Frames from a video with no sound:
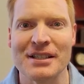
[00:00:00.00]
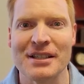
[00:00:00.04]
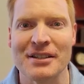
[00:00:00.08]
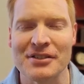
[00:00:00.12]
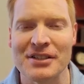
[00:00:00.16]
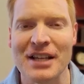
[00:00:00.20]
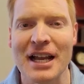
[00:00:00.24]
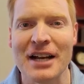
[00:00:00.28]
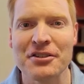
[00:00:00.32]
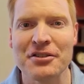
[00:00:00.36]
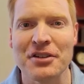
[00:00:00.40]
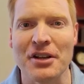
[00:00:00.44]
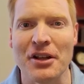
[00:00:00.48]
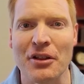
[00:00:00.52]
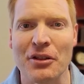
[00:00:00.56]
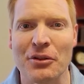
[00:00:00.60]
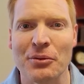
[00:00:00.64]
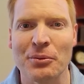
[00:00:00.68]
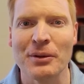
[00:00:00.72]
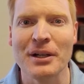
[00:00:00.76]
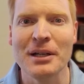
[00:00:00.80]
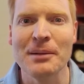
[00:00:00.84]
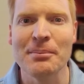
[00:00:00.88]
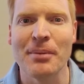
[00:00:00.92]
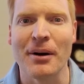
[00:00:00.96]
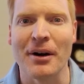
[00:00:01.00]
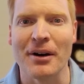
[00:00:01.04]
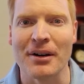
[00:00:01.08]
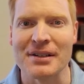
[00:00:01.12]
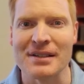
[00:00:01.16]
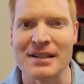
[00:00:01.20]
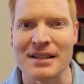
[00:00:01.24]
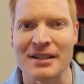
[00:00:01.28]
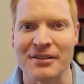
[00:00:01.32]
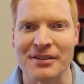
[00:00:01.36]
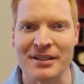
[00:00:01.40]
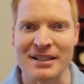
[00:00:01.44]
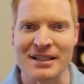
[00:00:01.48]
There's actually a 3-part
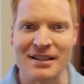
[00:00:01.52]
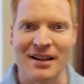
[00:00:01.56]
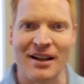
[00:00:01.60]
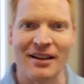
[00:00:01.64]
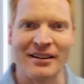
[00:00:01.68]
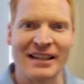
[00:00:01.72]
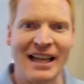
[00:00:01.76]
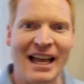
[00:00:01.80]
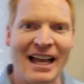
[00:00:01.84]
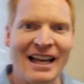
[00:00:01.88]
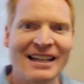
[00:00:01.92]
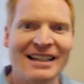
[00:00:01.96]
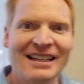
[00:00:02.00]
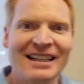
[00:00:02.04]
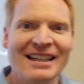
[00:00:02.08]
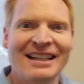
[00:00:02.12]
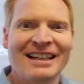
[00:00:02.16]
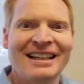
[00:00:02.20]
series on that.